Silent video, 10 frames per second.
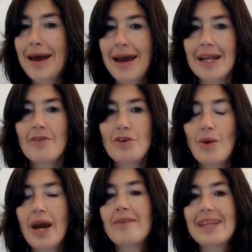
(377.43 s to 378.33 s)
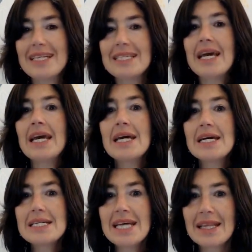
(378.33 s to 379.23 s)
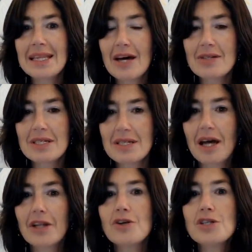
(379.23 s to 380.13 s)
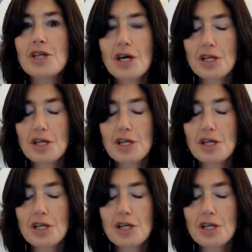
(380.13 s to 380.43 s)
and if you have, let's say, $10,000